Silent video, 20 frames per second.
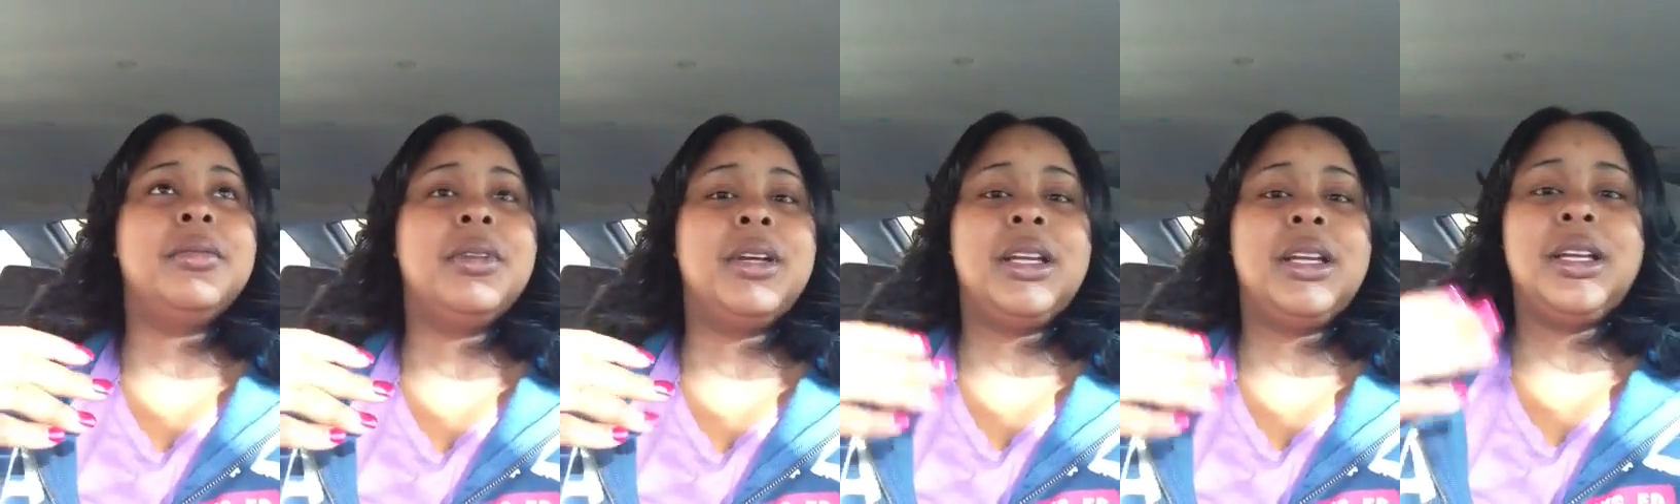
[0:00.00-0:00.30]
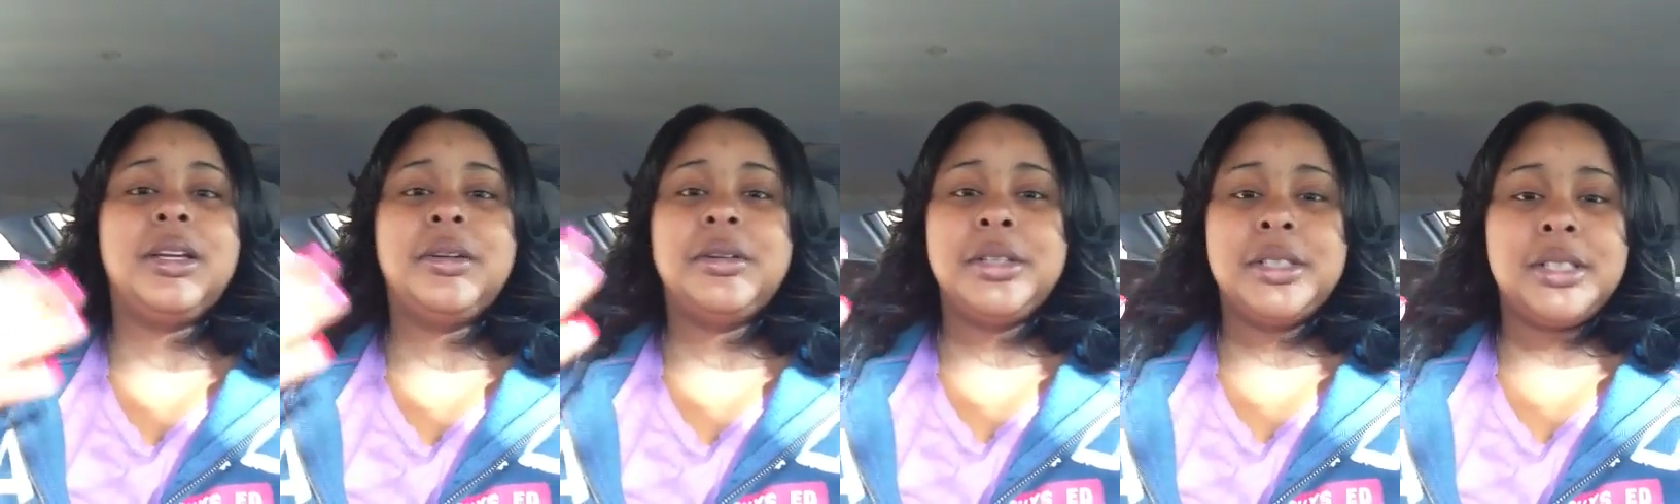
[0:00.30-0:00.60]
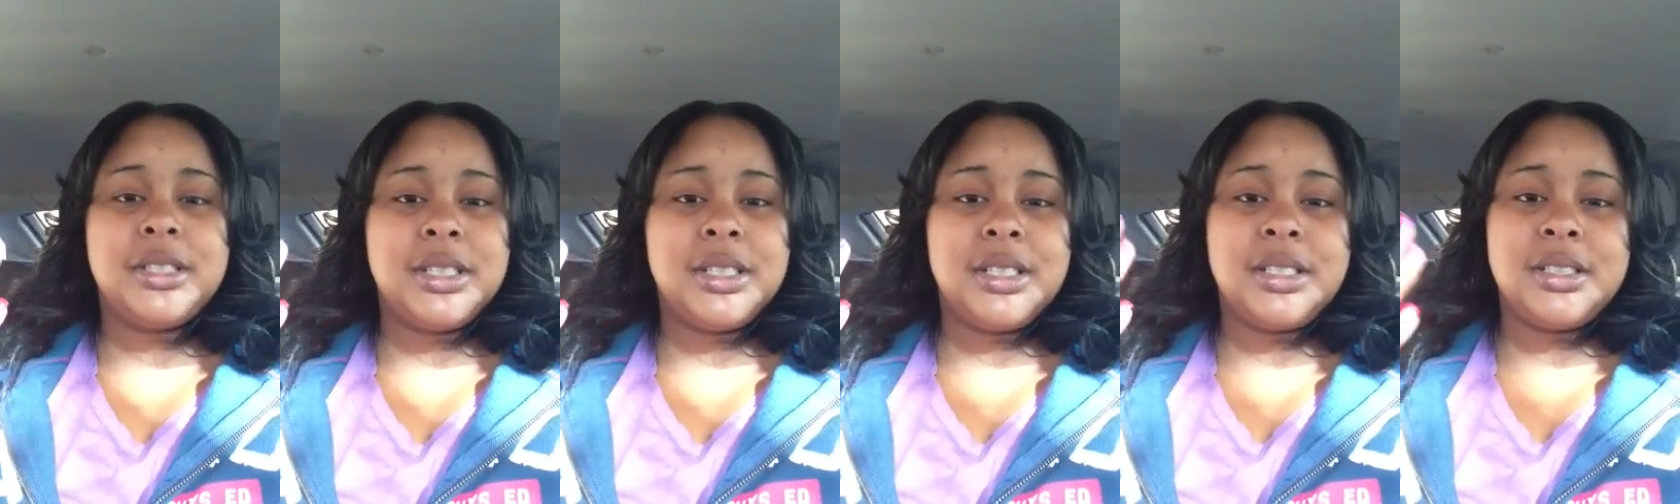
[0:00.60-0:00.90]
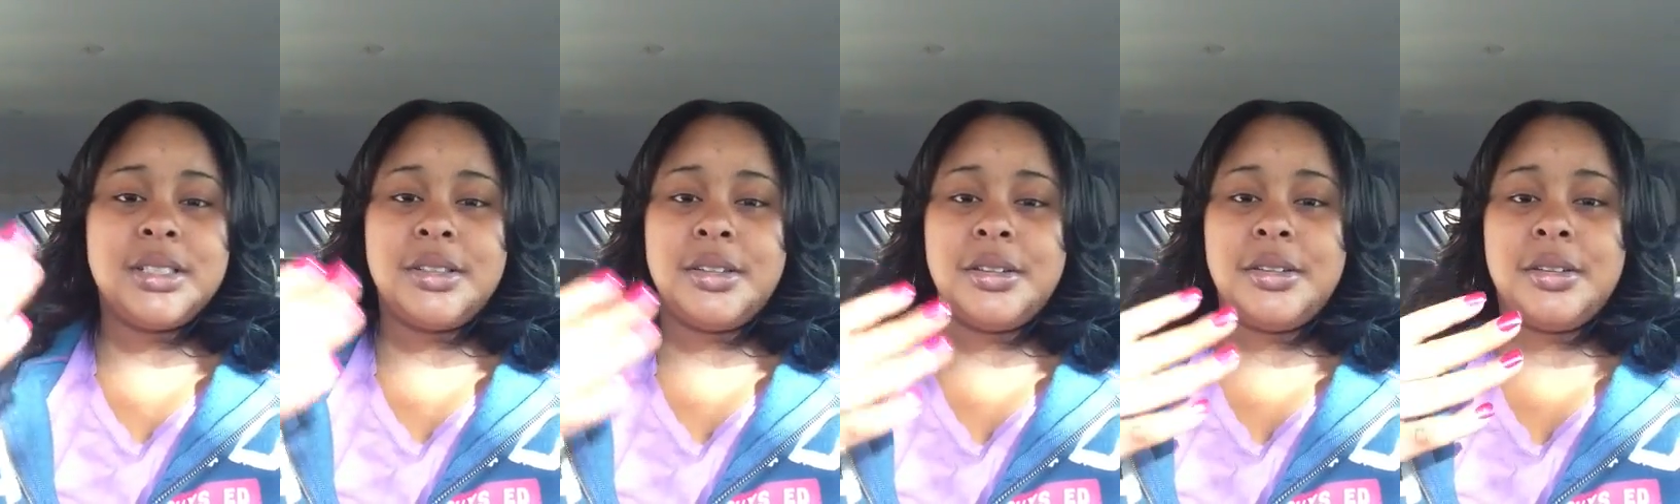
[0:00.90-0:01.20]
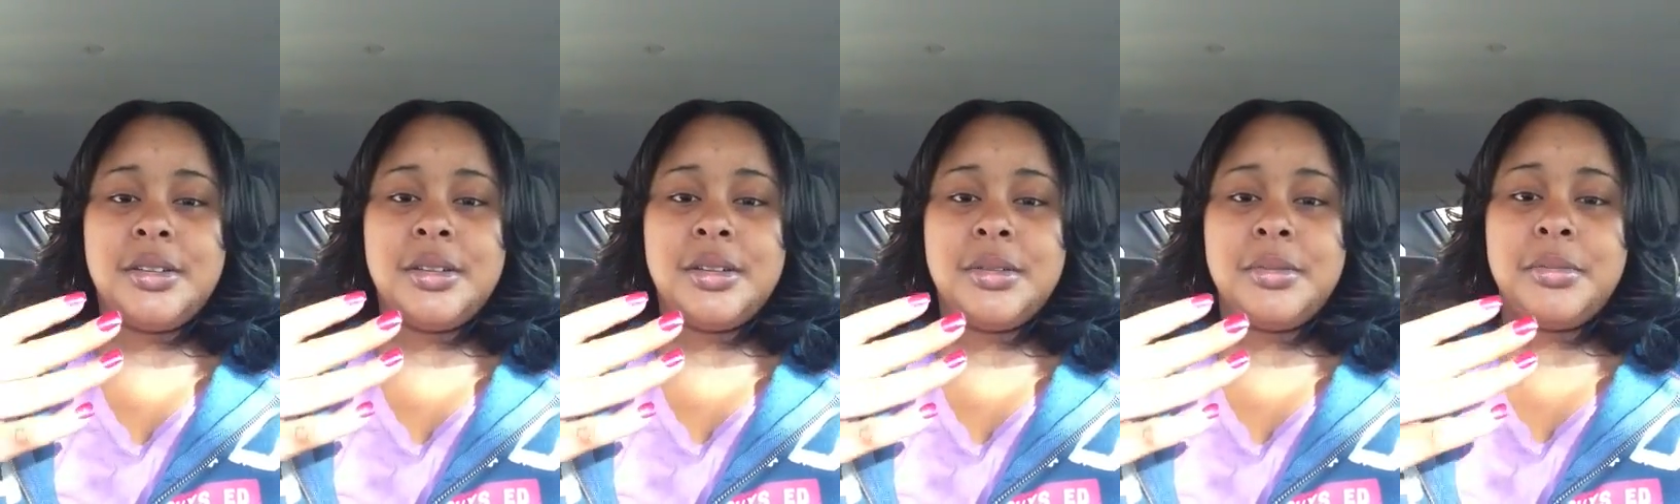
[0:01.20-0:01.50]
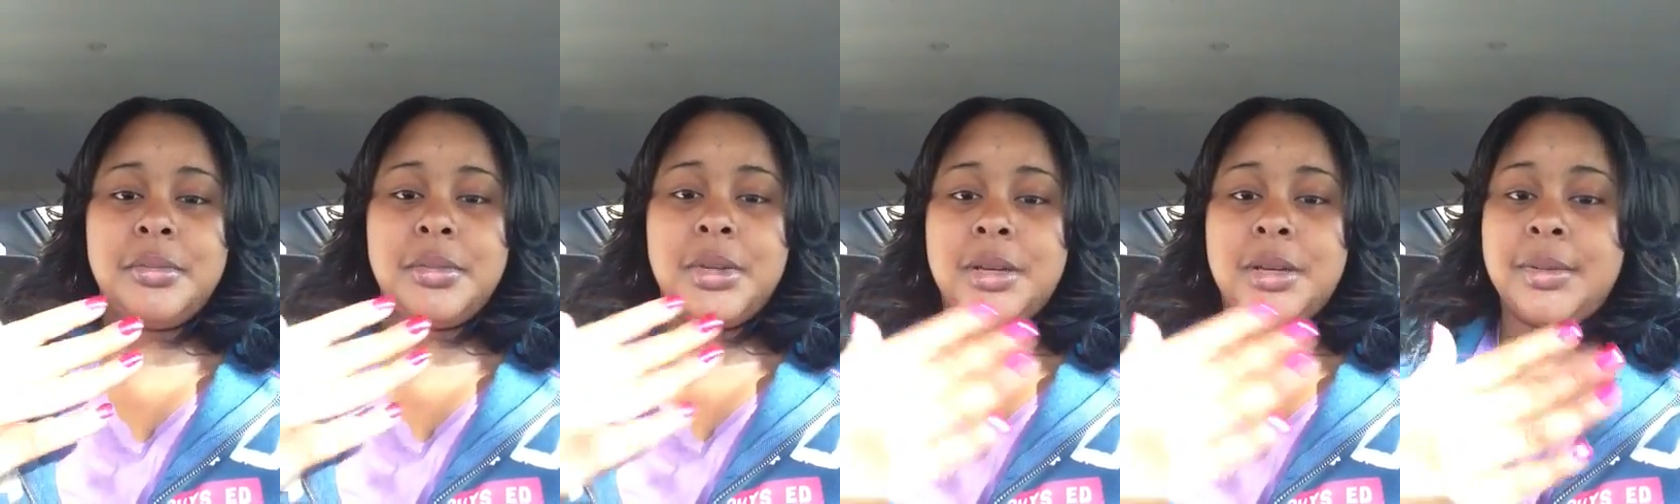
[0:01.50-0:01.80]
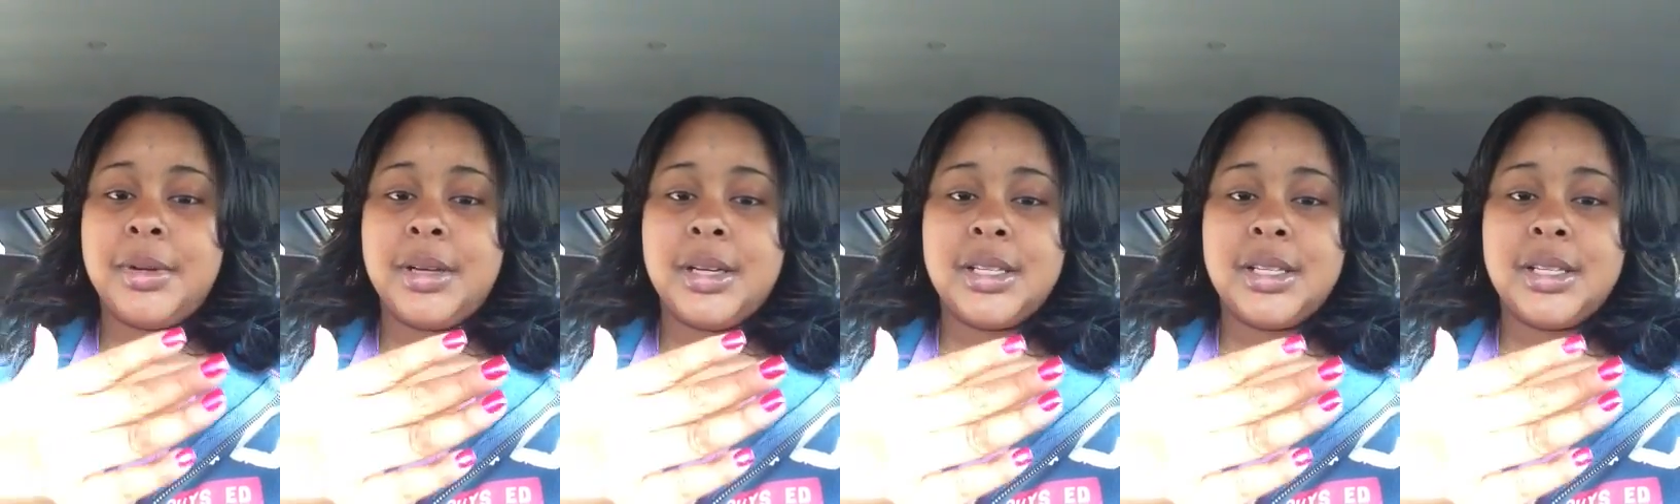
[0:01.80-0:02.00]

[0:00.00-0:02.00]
Any questions on me and my